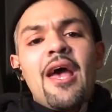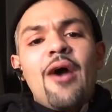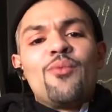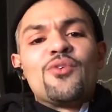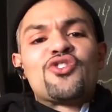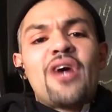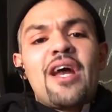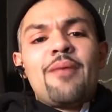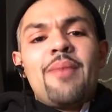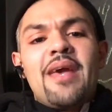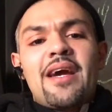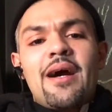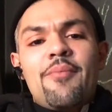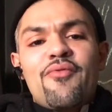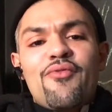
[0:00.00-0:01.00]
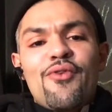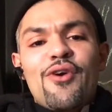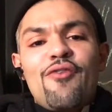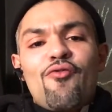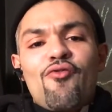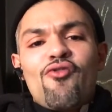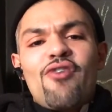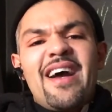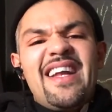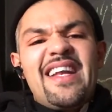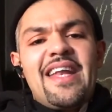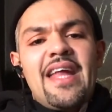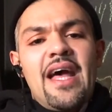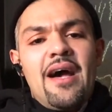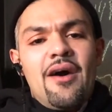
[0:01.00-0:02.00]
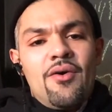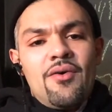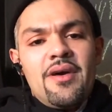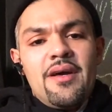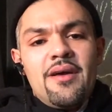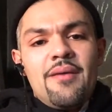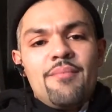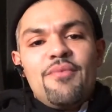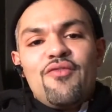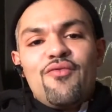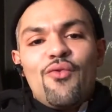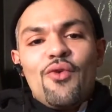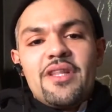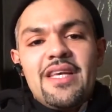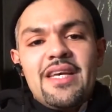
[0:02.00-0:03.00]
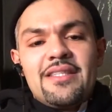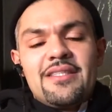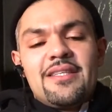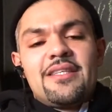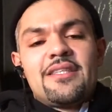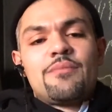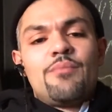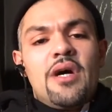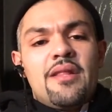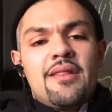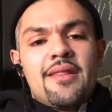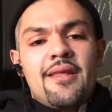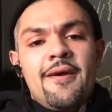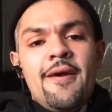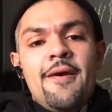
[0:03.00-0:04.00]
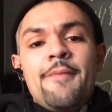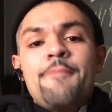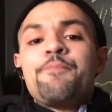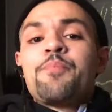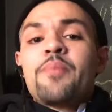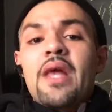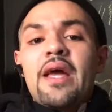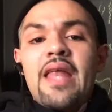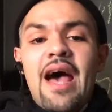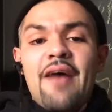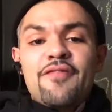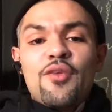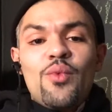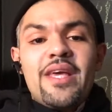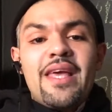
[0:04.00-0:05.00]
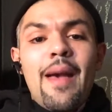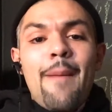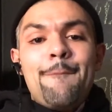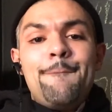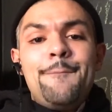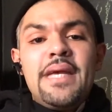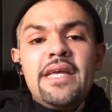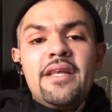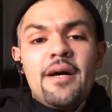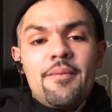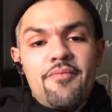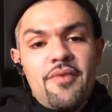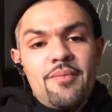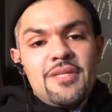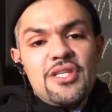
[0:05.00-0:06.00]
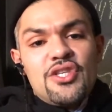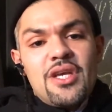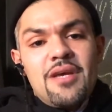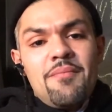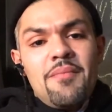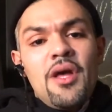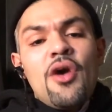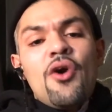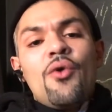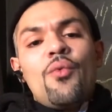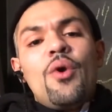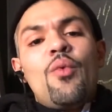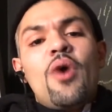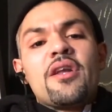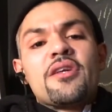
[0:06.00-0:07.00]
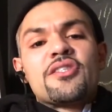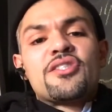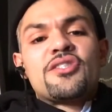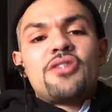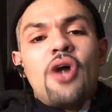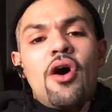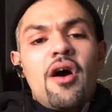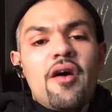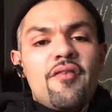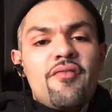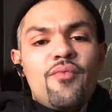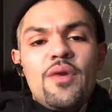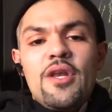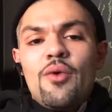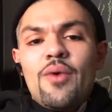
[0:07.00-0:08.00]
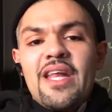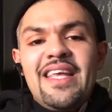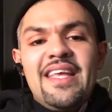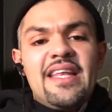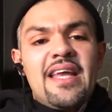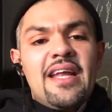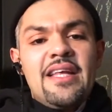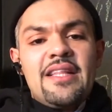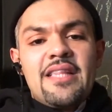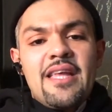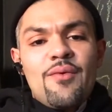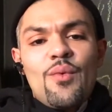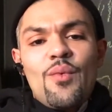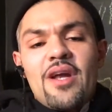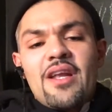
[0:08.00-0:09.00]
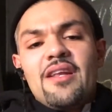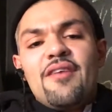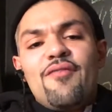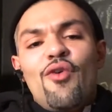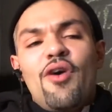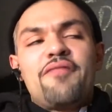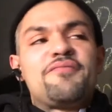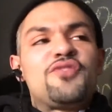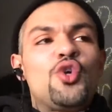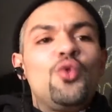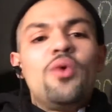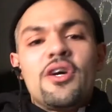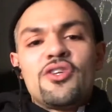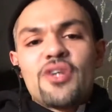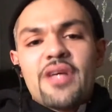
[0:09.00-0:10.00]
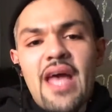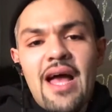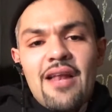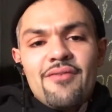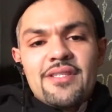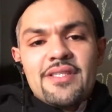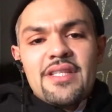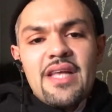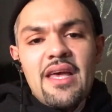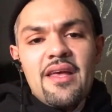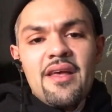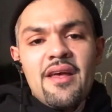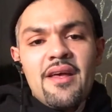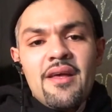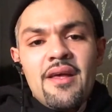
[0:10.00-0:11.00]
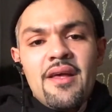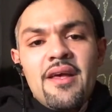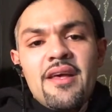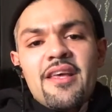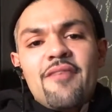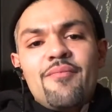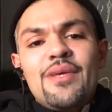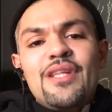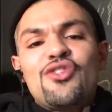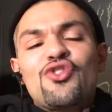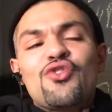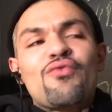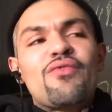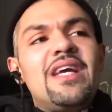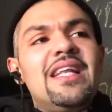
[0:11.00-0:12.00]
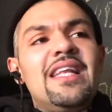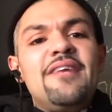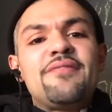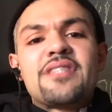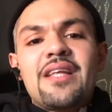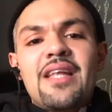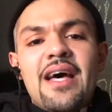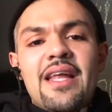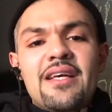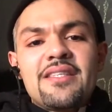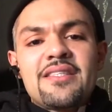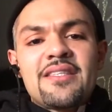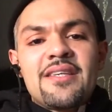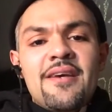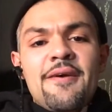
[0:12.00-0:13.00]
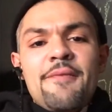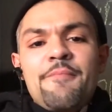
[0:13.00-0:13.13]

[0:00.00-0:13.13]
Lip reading: and we're trying to make up for it right now before the end of this month. And after we get beat up from the gym, we want to starve. We don't want to eat anything. We want to live off 200 calories a day. Give me 3 leaves of lettuce